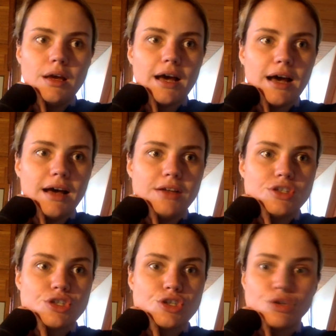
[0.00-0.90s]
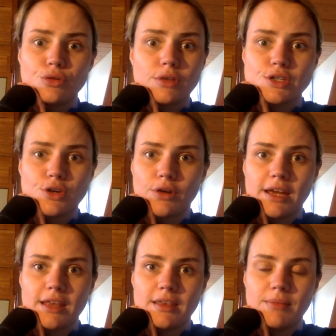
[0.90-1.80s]
to the
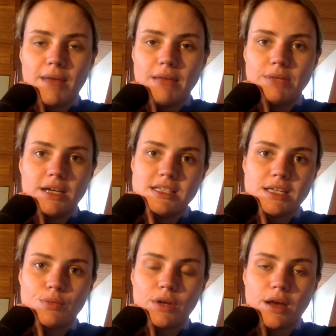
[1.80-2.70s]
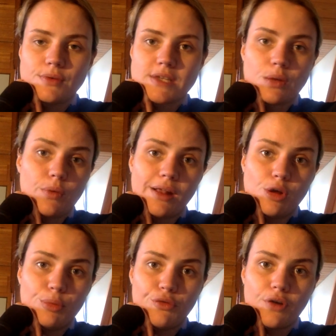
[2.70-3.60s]
degree that maybe I did when I was unwell
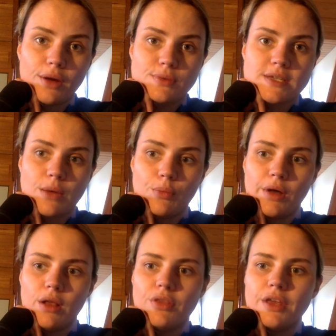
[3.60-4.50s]
or before I was unwell,